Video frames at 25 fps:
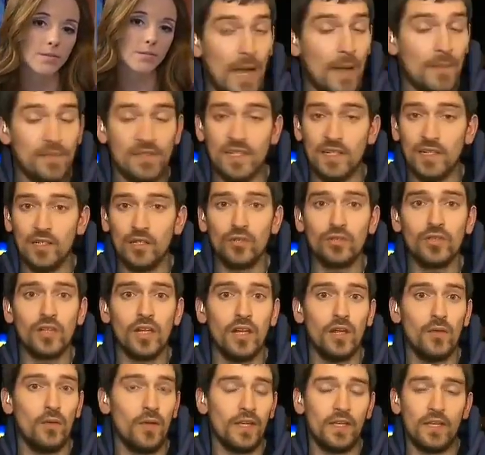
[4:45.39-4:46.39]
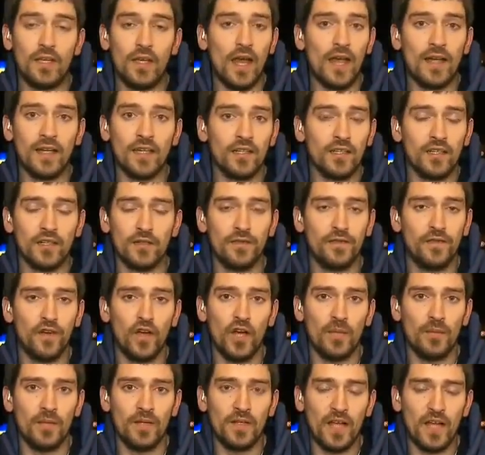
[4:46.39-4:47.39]
Absolutely. I can
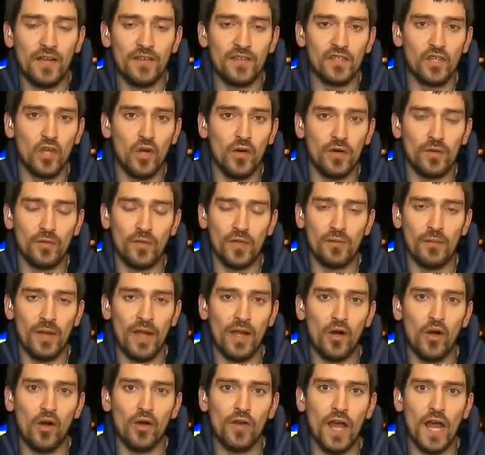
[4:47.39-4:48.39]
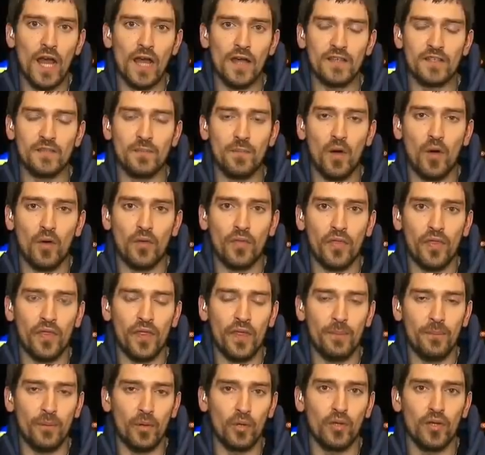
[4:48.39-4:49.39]
confirm it. I saw it with my own eyes. Both
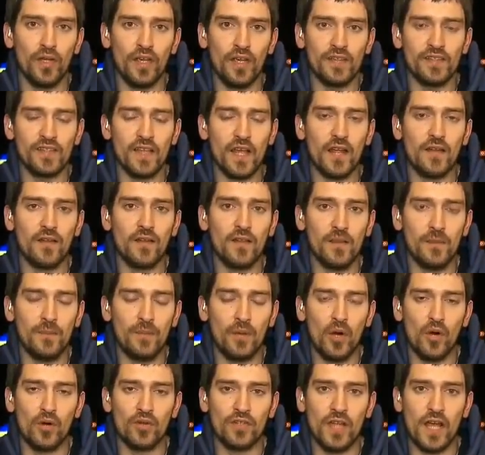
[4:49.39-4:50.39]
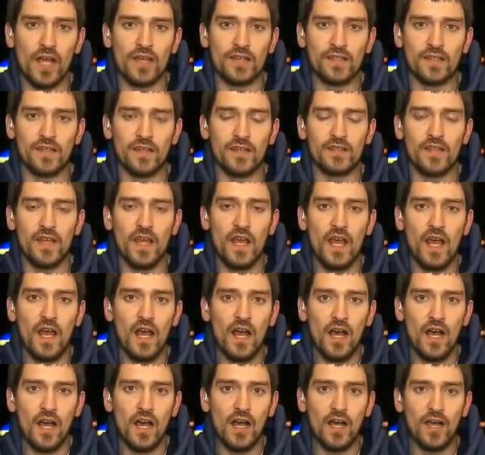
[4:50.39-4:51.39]
the police and the protesters
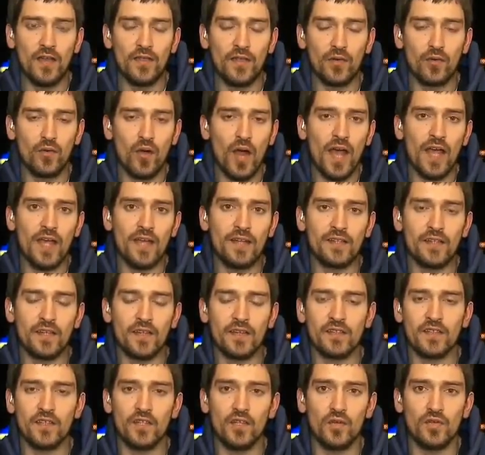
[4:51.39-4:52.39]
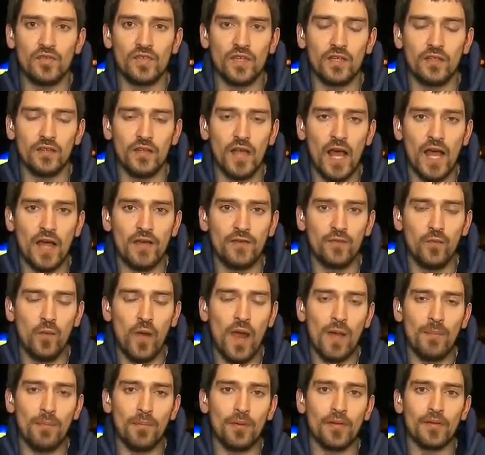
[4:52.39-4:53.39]
and the rioters using live
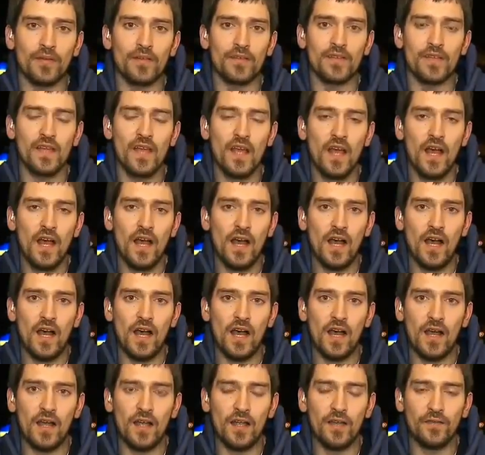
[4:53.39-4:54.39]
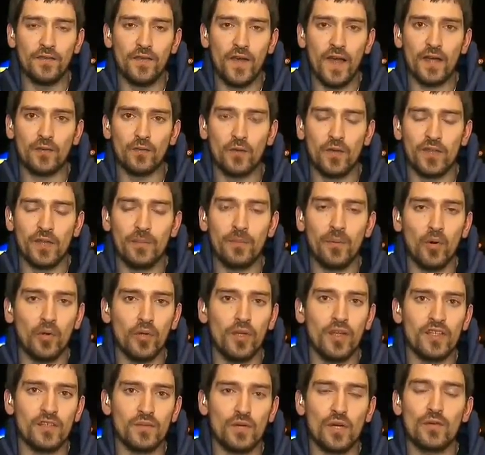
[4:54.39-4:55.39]
weapons. In fact, when the
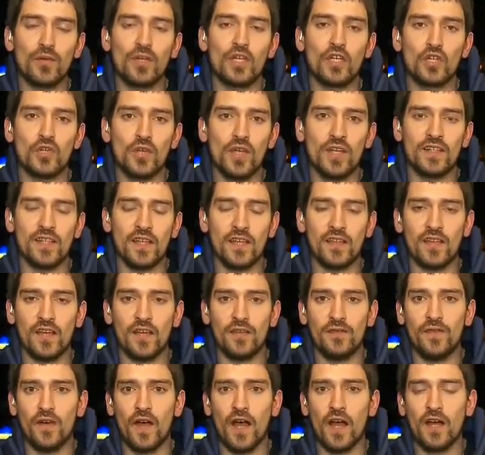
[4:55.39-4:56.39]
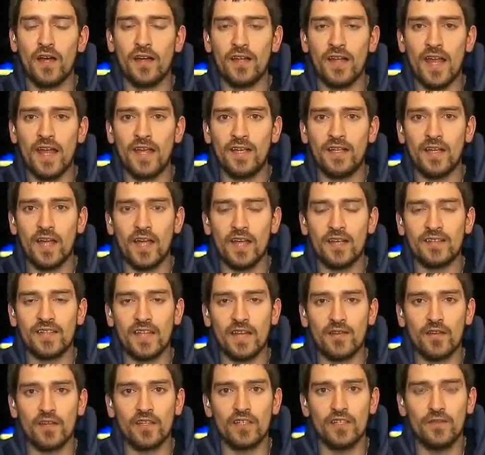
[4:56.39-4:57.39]
police were retreating, they fired
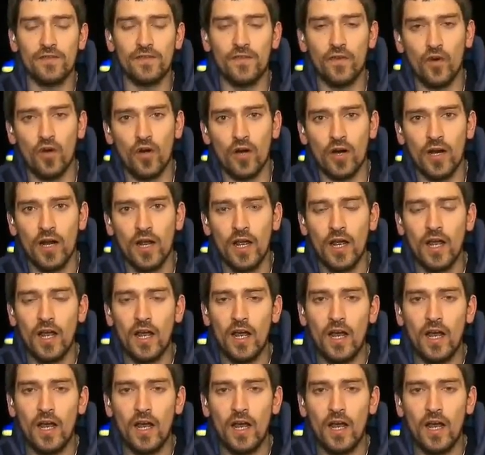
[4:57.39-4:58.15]
AK-74